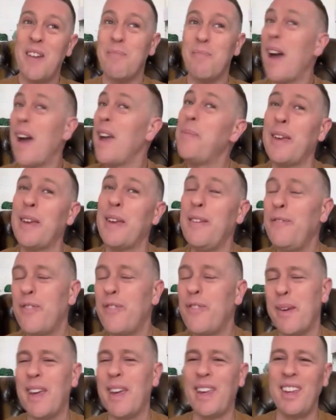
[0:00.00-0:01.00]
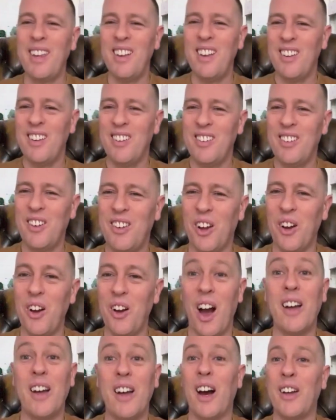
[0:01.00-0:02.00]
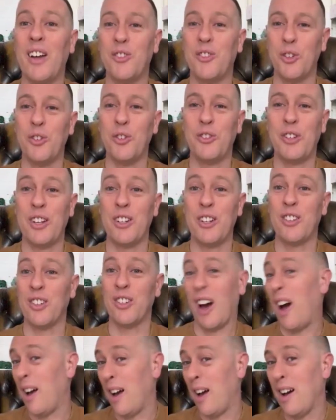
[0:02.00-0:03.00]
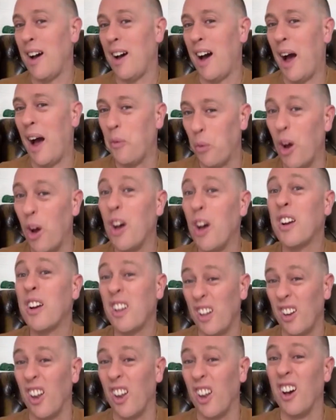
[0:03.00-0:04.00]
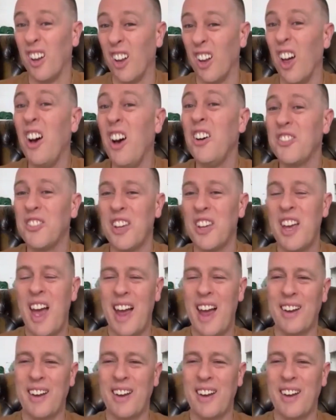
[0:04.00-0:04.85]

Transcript: Maybe for me, I do tend to I work a lot,